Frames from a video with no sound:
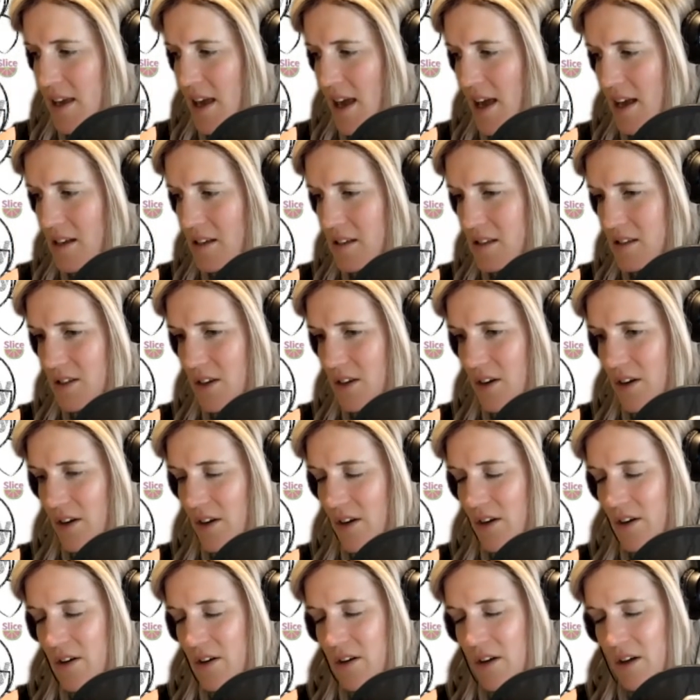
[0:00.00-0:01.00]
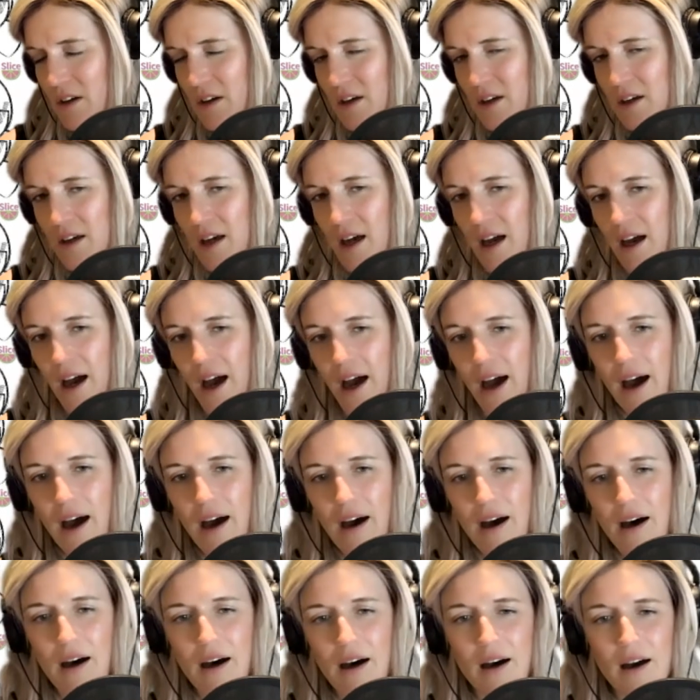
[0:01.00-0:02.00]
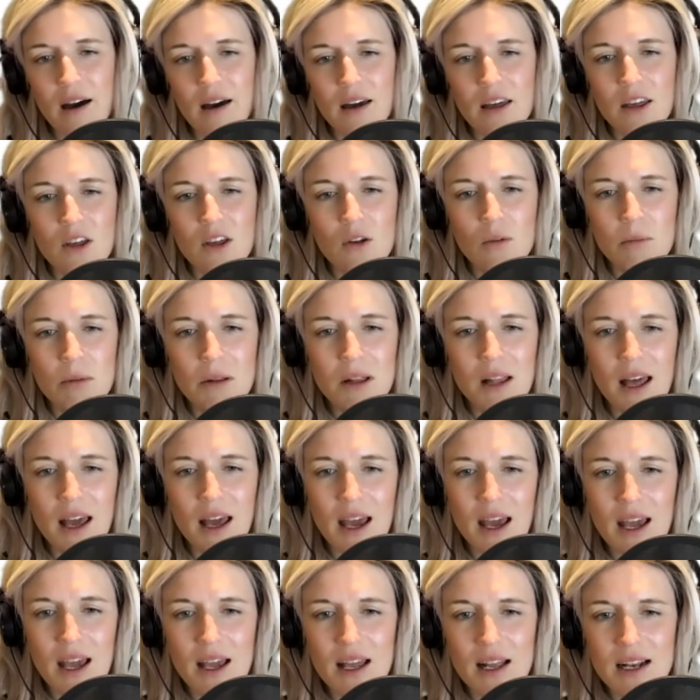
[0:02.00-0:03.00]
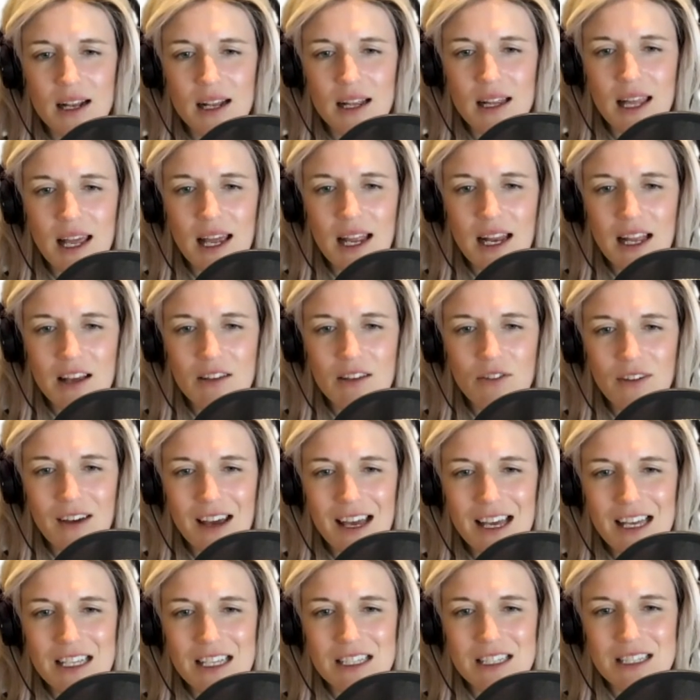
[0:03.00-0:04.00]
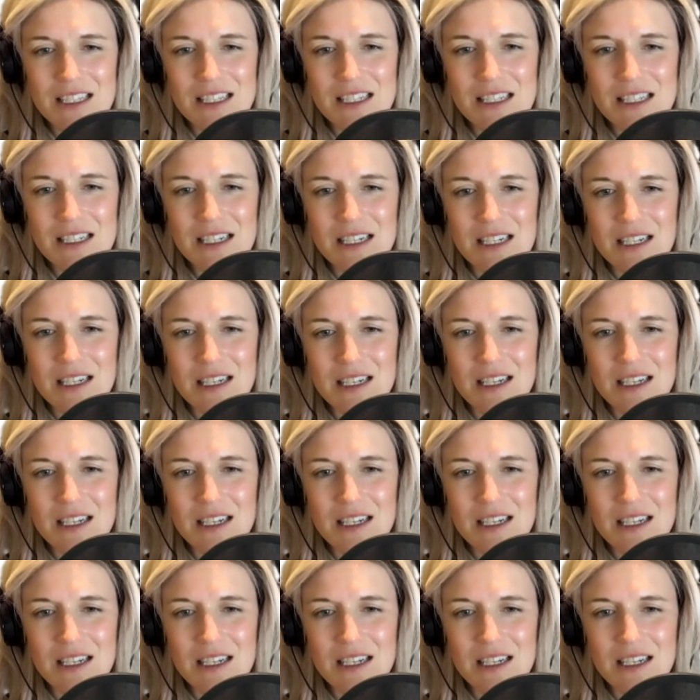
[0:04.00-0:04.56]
so you played Ladyfest,